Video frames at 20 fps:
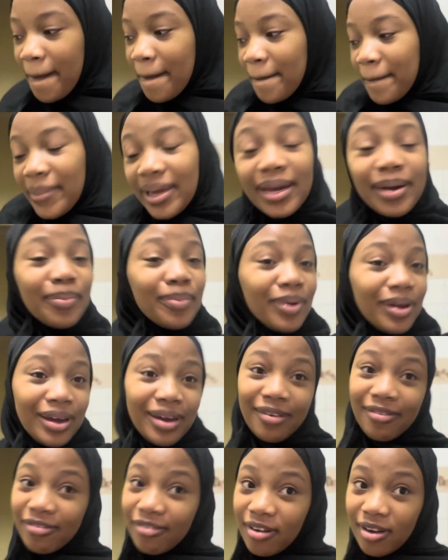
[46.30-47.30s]
but I'm gonna
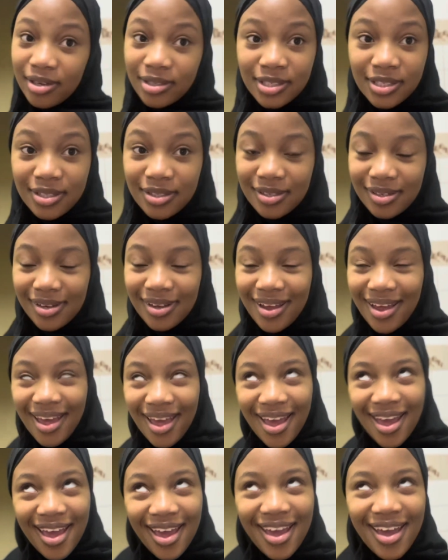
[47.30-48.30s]
fast
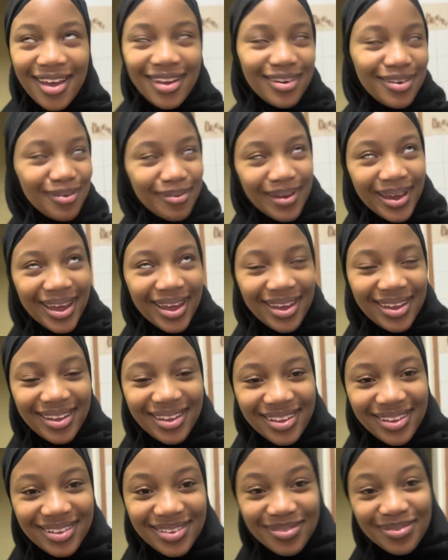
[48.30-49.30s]
anyway
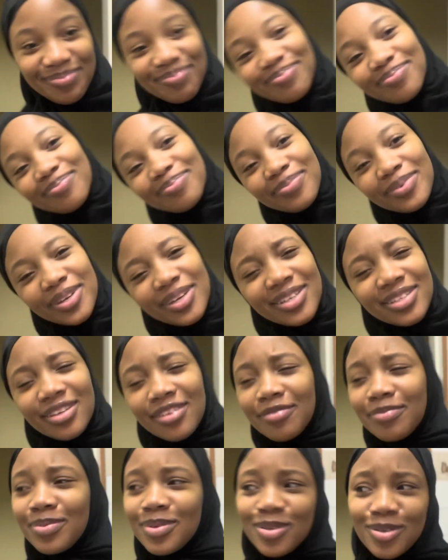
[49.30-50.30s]
because
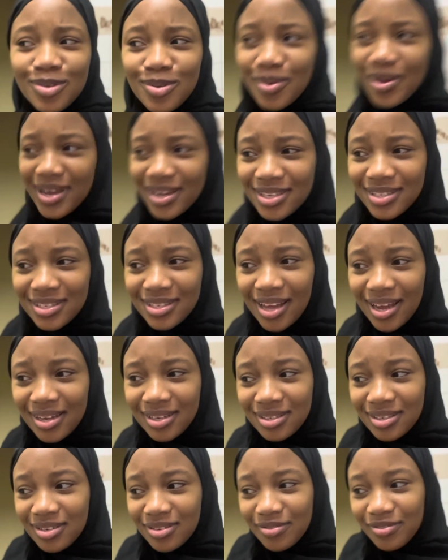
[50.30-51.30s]
I've been so
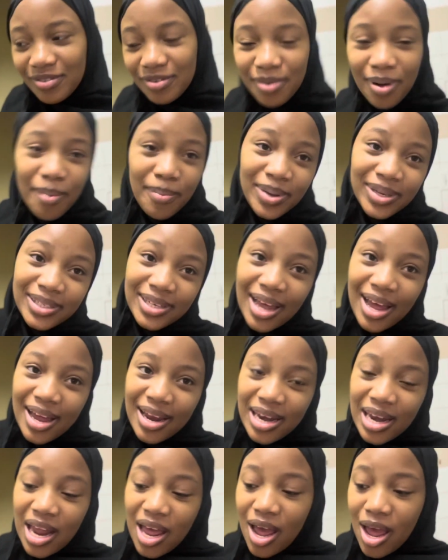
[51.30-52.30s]
excited for
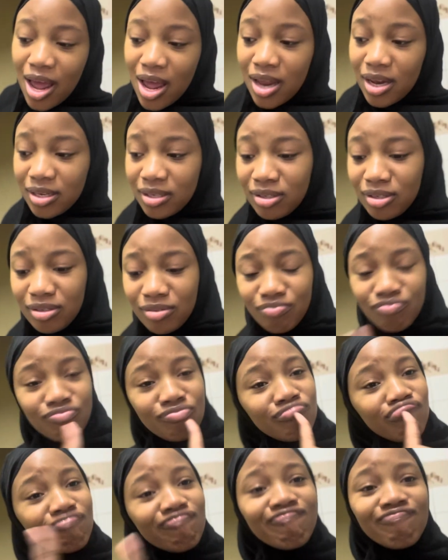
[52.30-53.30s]
Ramadan. And
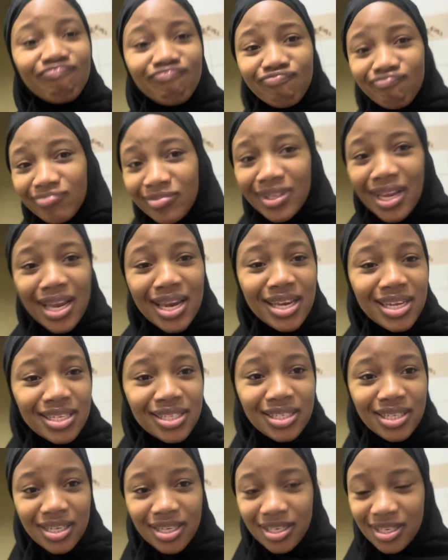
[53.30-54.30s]

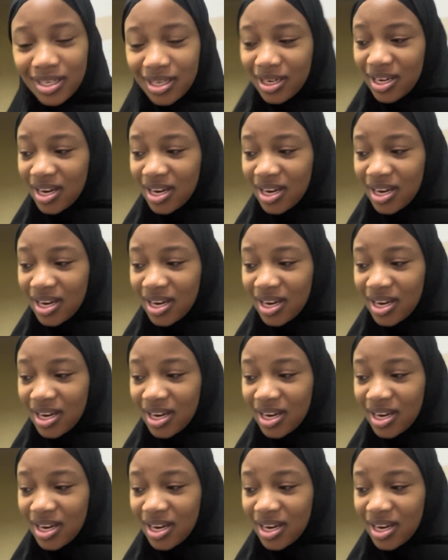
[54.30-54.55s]
listen,